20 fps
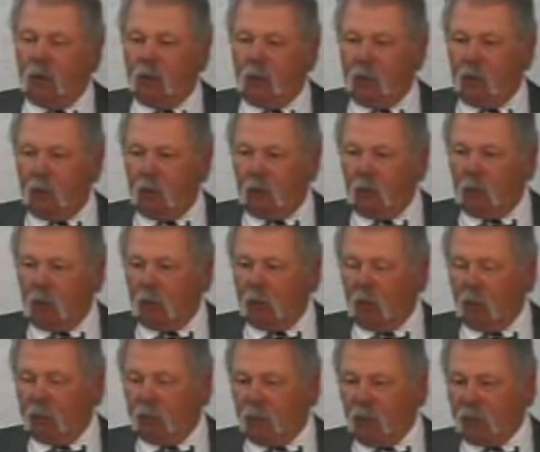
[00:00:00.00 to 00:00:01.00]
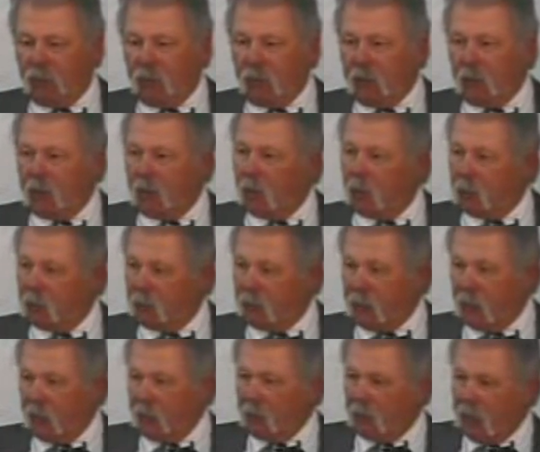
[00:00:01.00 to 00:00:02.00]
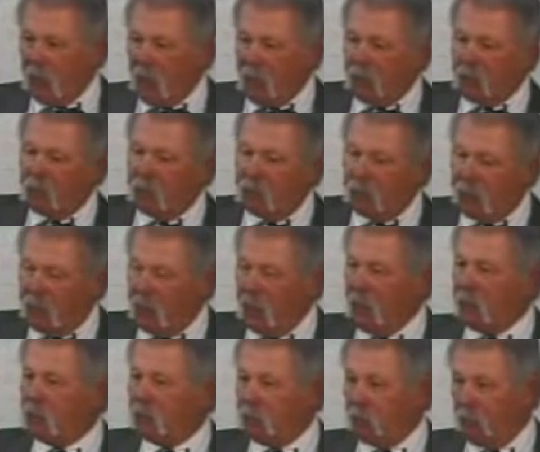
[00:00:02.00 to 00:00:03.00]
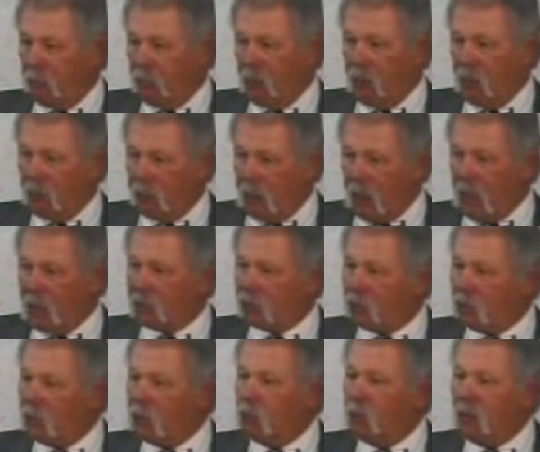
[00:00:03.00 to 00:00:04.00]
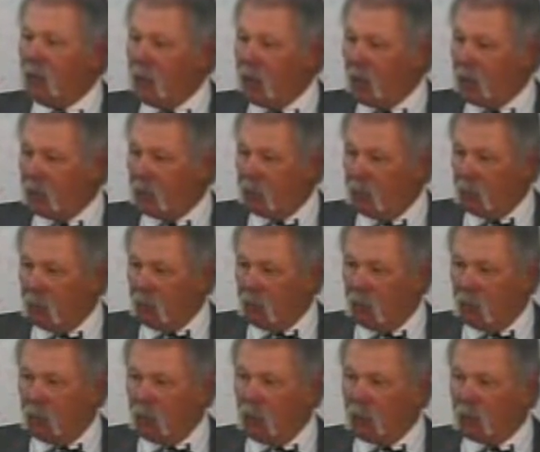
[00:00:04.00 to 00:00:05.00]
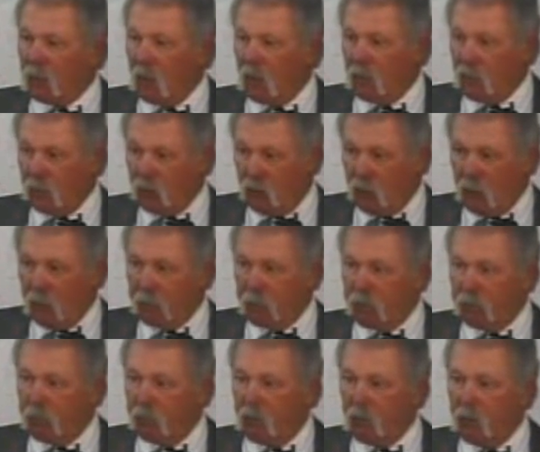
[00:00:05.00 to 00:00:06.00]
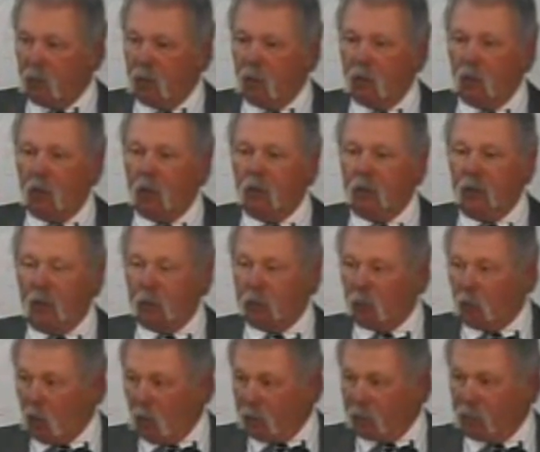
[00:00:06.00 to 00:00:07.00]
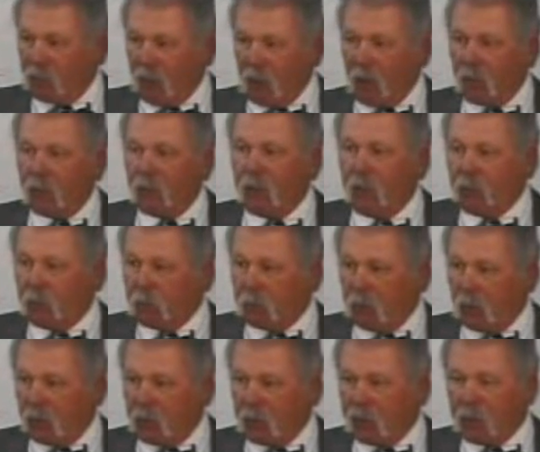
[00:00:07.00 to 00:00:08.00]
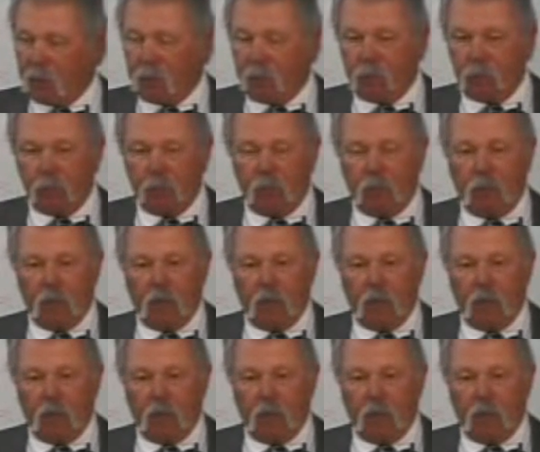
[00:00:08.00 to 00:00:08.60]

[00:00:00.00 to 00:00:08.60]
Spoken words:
The 50-gallon cans of gasoline we had on the ship, they were on fire, they were burning.